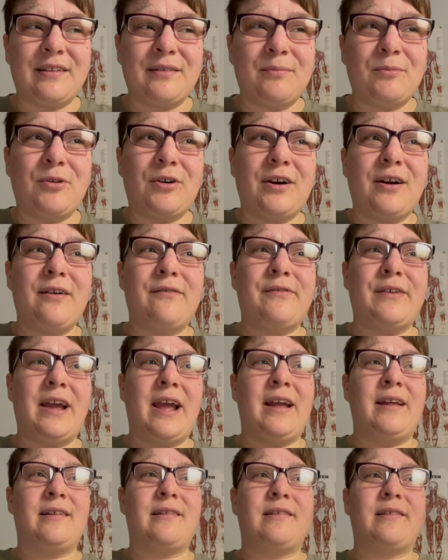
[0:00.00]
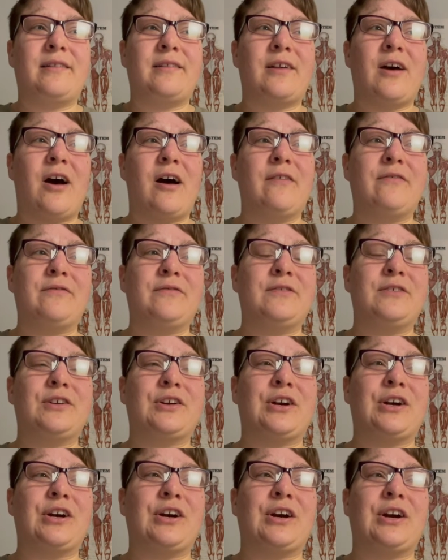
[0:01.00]
more of a
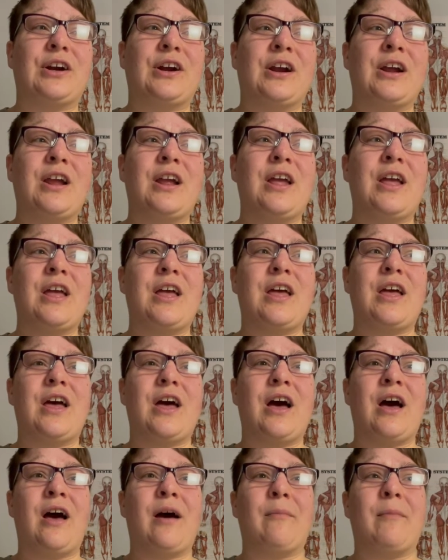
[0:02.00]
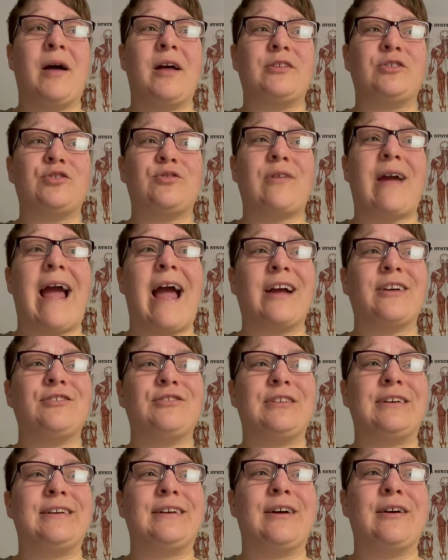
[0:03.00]
softer
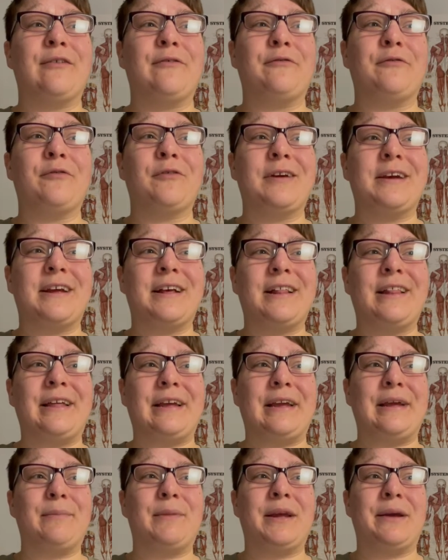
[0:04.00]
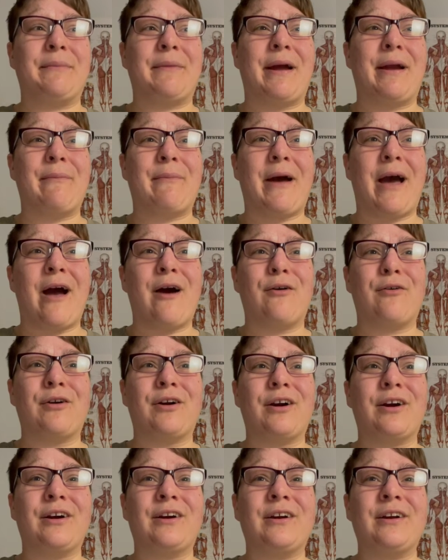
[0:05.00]
attraction of reclaiming my
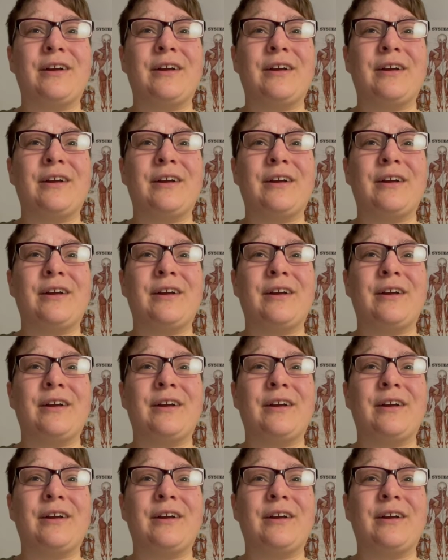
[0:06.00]
power